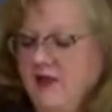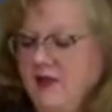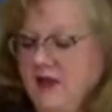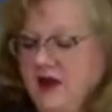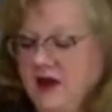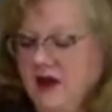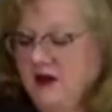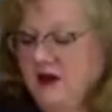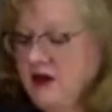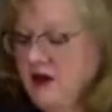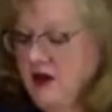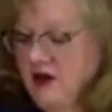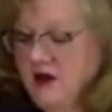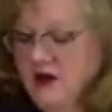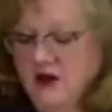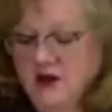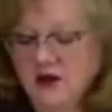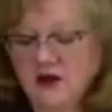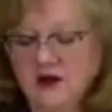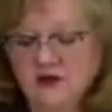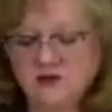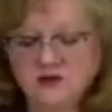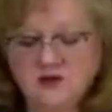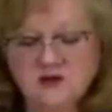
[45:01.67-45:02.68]
then,
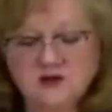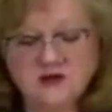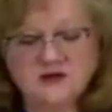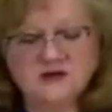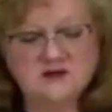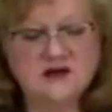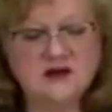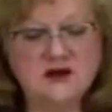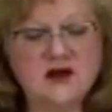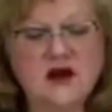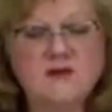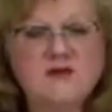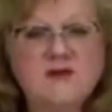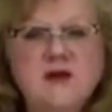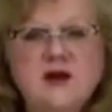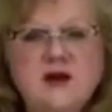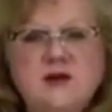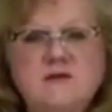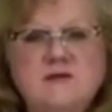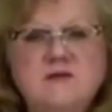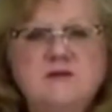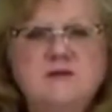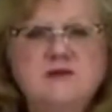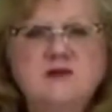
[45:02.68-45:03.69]
as you can see, I've
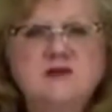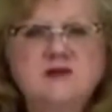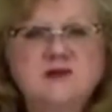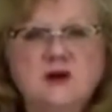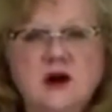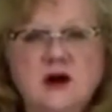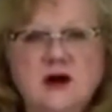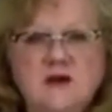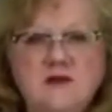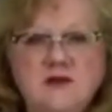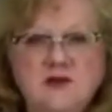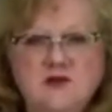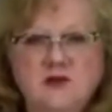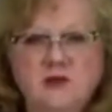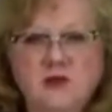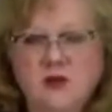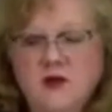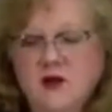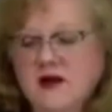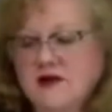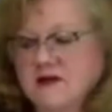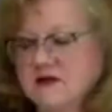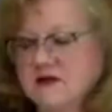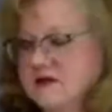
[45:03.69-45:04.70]
already started this
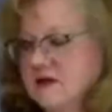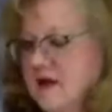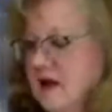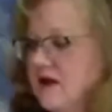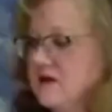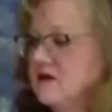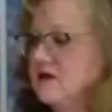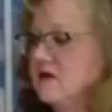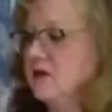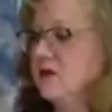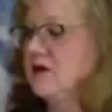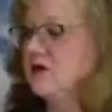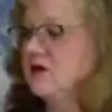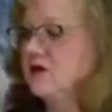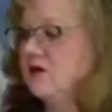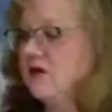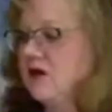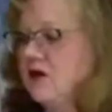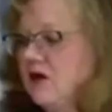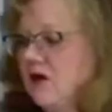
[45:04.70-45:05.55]
process. Let me do the